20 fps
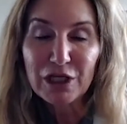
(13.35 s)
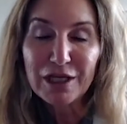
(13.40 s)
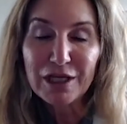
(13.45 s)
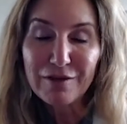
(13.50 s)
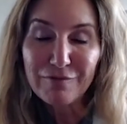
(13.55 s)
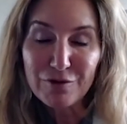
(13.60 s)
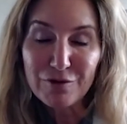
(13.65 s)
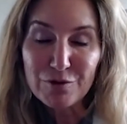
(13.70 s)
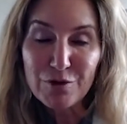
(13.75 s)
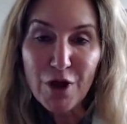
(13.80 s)

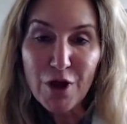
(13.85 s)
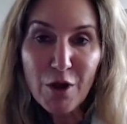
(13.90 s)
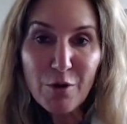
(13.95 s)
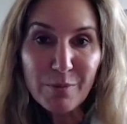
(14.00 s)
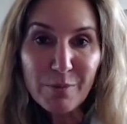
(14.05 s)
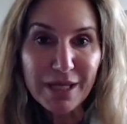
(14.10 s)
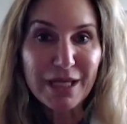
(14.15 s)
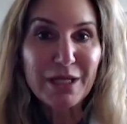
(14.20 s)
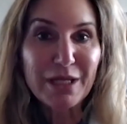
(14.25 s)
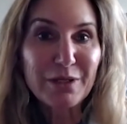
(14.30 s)
If you know
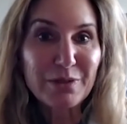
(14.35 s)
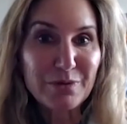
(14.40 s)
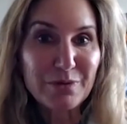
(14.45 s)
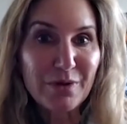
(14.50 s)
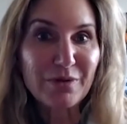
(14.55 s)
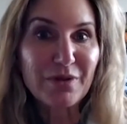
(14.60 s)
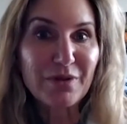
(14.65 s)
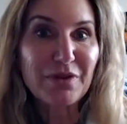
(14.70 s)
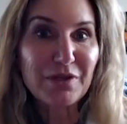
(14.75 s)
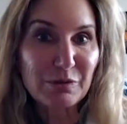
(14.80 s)
me, you
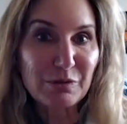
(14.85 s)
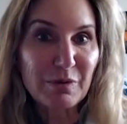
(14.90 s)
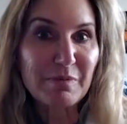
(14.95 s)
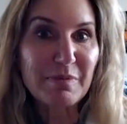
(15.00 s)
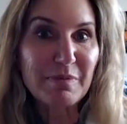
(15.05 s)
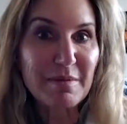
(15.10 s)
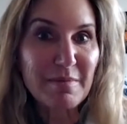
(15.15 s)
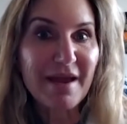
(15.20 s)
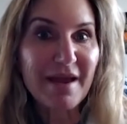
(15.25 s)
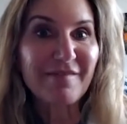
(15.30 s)
know that this would
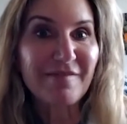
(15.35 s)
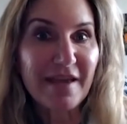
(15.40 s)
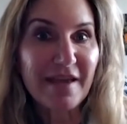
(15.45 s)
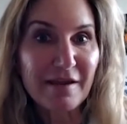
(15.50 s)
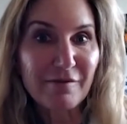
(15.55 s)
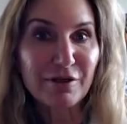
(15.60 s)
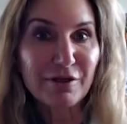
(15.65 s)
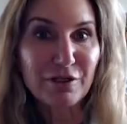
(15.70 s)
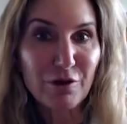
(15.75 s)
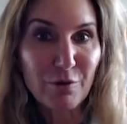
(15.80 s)
be my
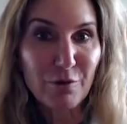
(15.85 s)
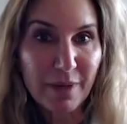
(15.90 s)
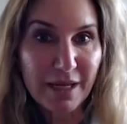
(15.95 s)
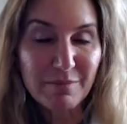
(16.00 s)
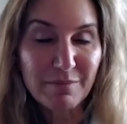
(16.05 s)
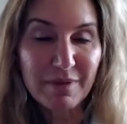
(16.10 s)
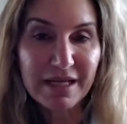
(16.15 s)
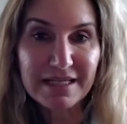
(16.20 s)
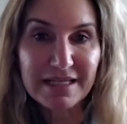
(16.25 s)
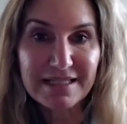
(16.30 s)
favorite
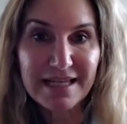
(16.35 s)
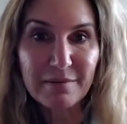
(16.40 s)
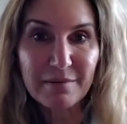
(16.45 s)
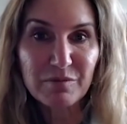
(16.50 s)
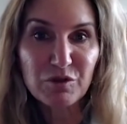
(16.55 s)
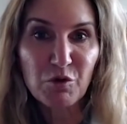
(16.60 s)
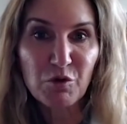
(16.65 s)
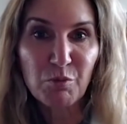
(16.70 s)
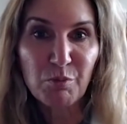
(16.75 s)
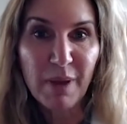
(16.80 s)
domain because I'm so